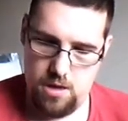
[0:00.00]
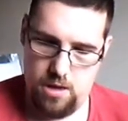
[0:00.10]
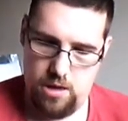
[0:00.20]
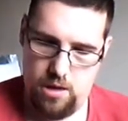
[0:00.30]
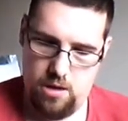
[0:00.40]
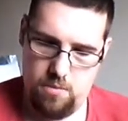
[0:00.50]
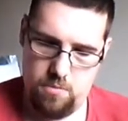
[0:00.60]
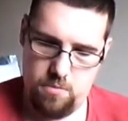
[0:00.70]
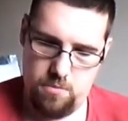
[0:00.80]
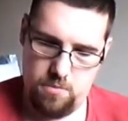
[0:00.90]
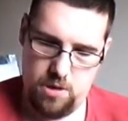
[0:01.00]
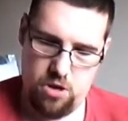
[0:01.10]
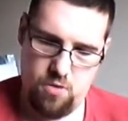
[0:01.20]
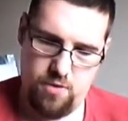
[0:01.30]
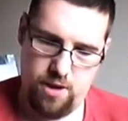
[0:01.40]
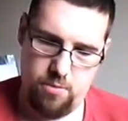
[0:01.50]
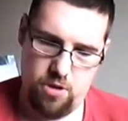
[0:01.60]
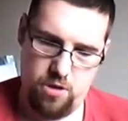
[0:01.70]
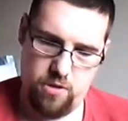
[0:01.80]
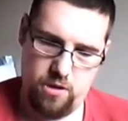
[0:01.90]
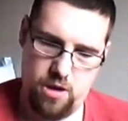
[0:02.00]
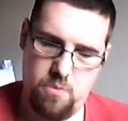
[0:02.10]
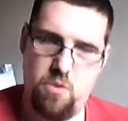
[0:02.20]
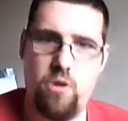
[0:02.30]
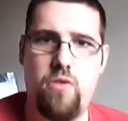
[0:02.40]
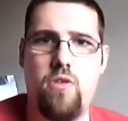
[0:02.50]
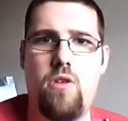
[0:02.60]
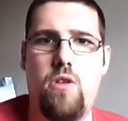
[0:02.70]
The cool thing about it is it comes with